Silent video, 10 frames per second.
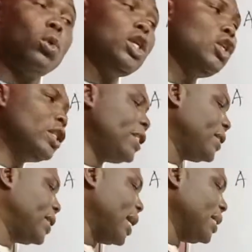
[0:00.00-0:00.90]
notice
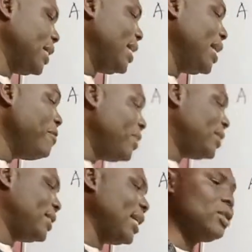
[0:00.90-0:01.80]
that in every
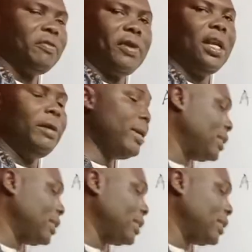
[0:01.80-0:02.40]
set of elements,